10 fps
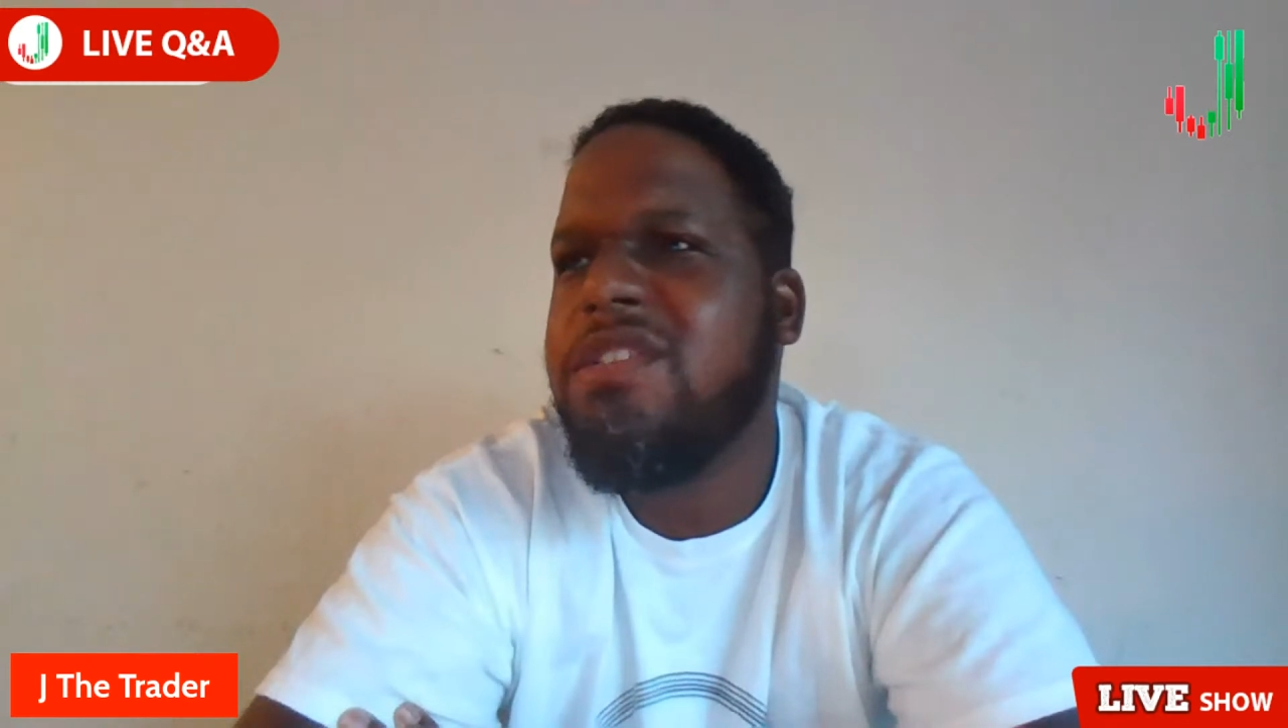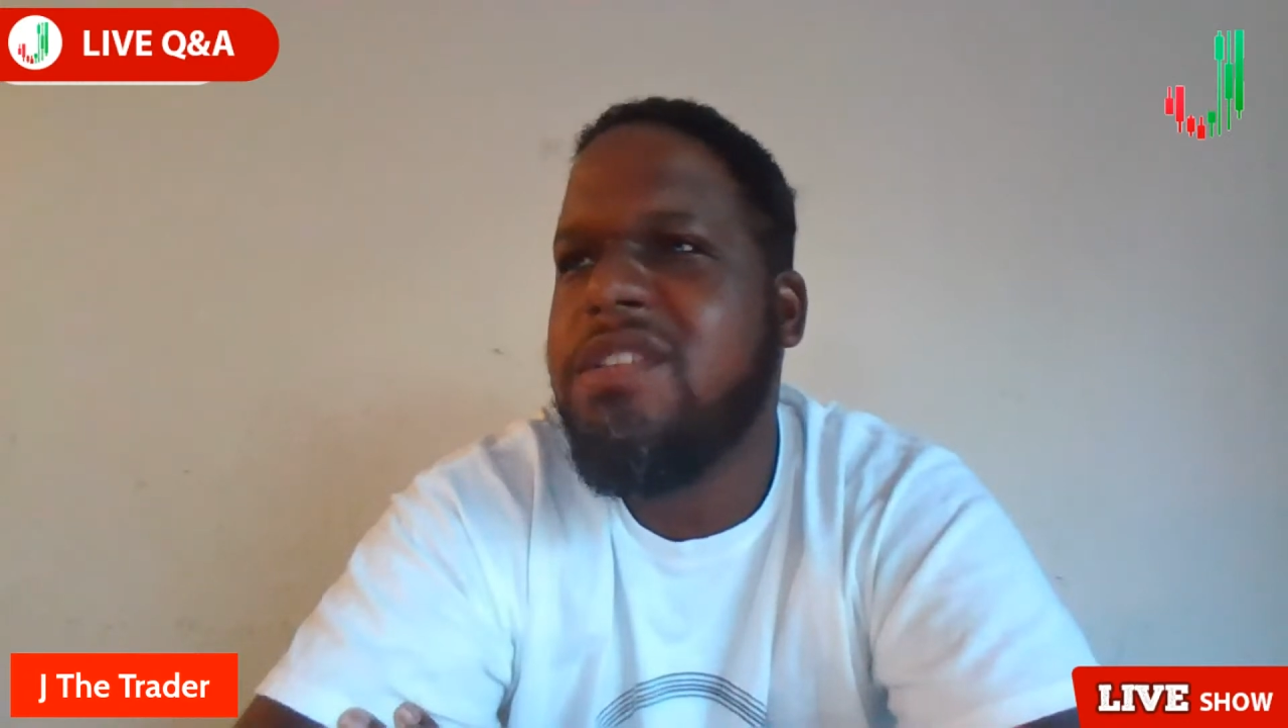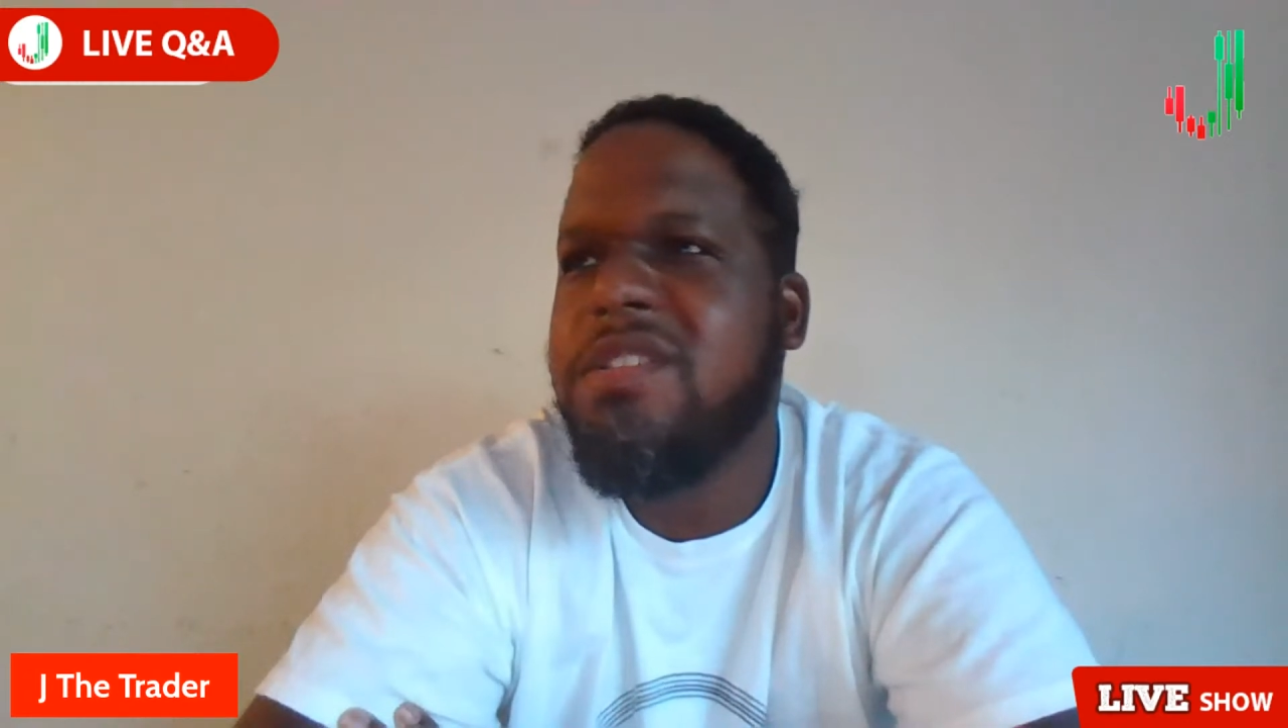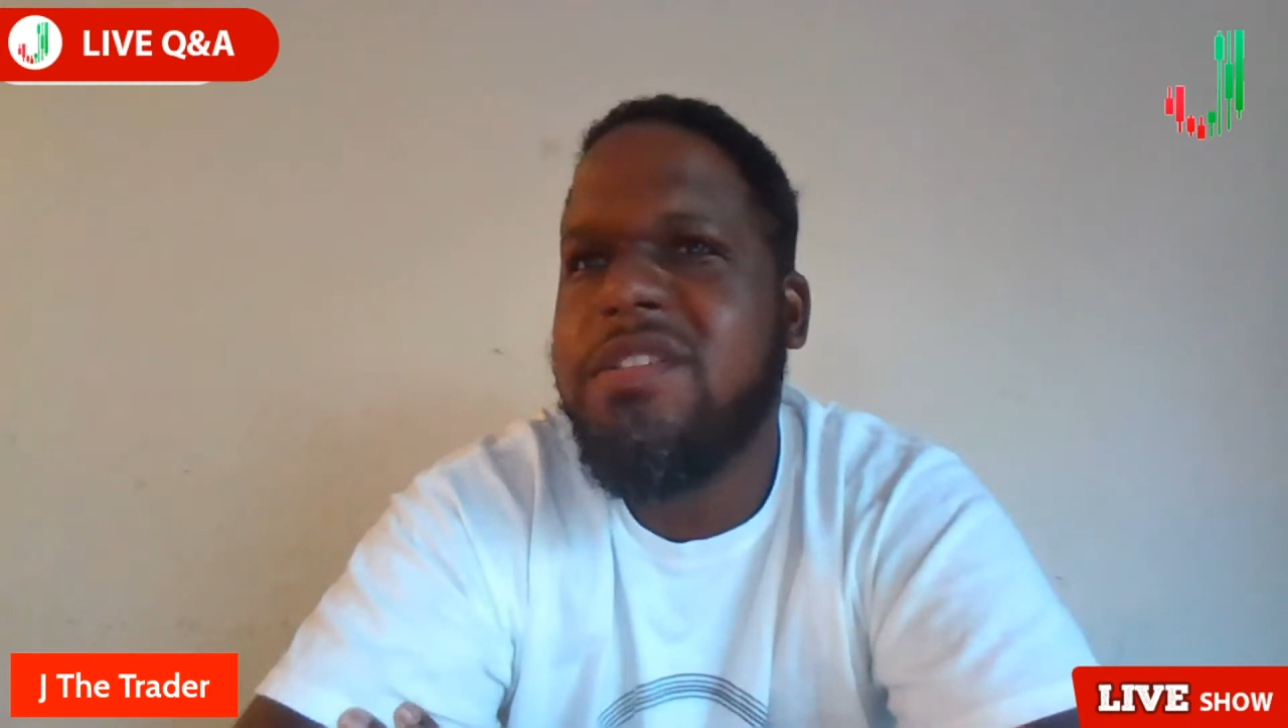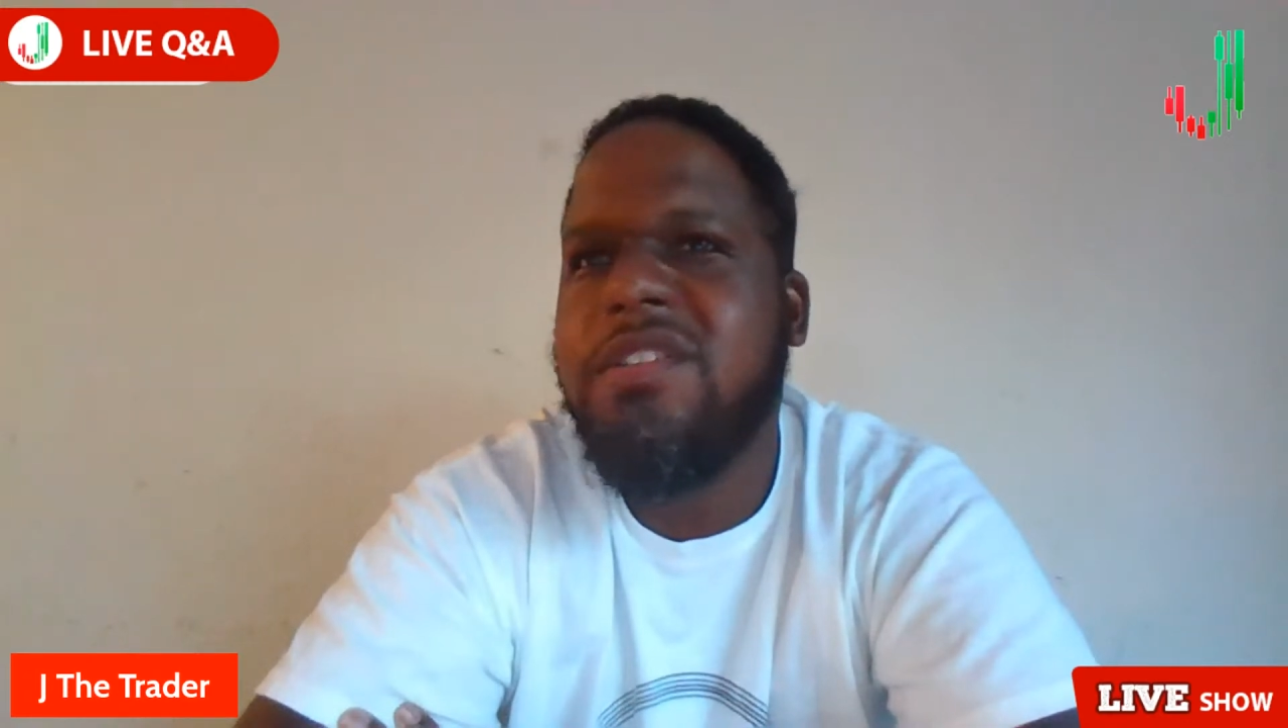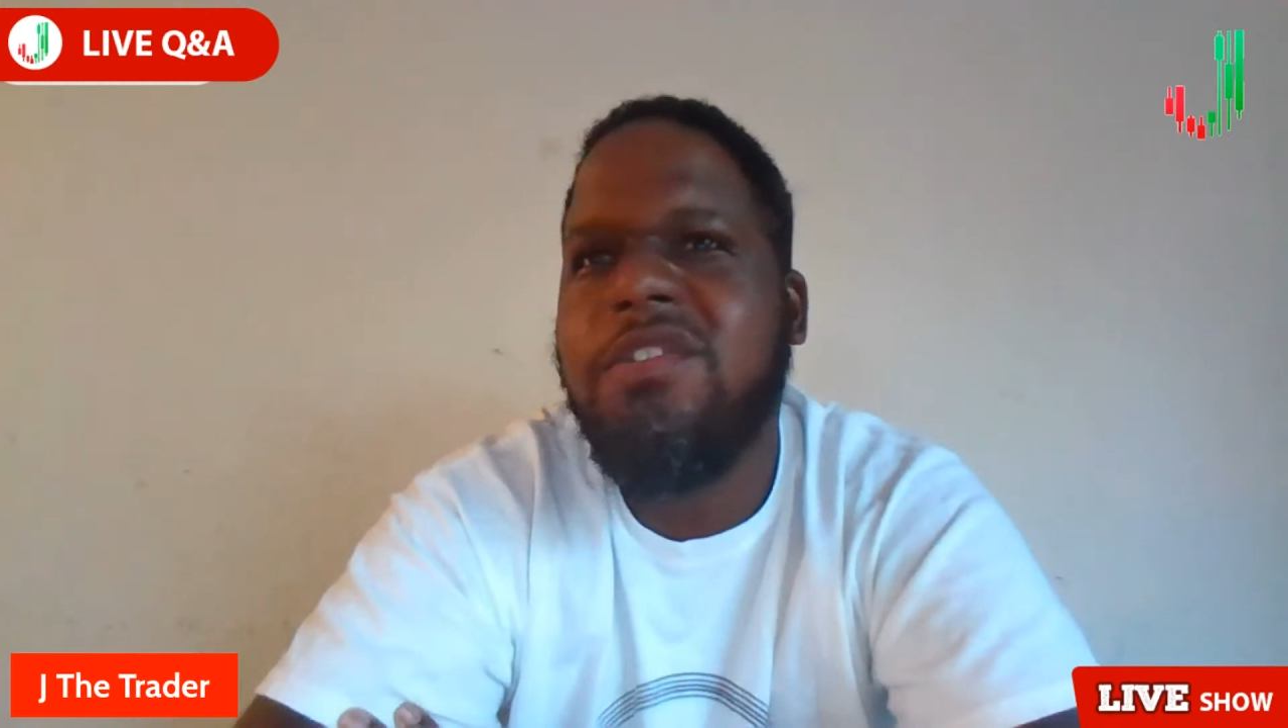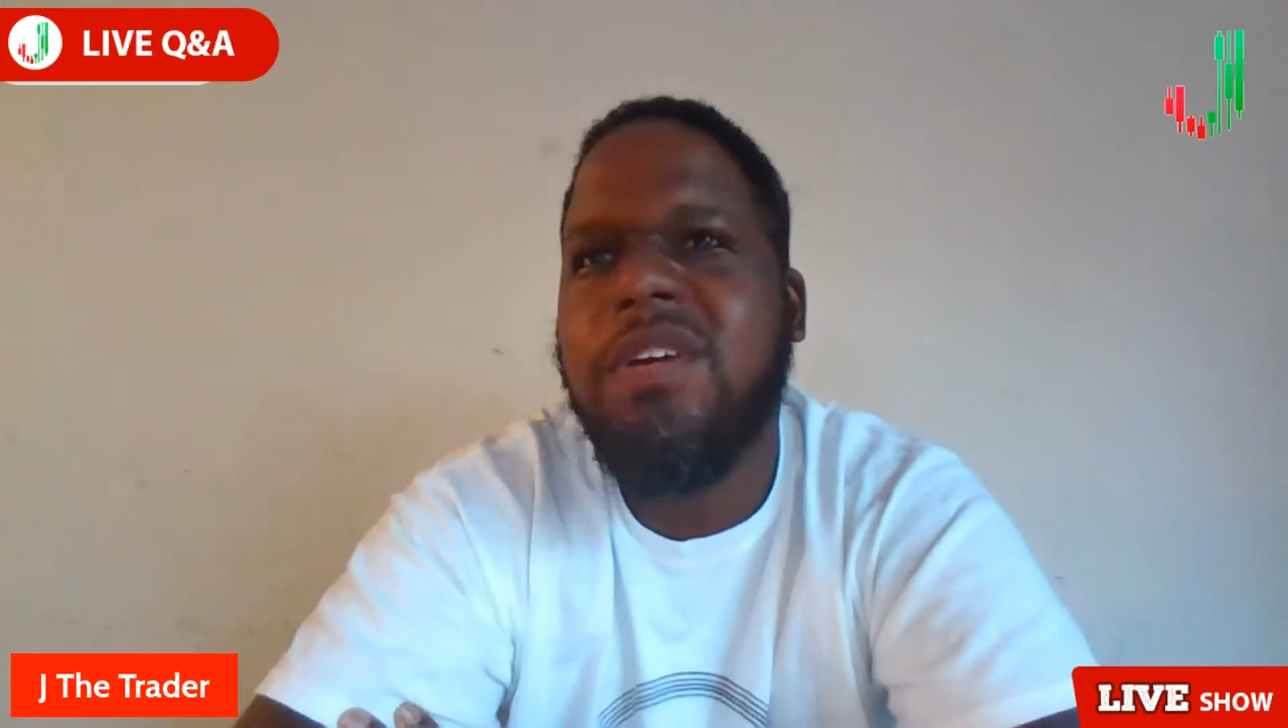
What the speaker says: your sister,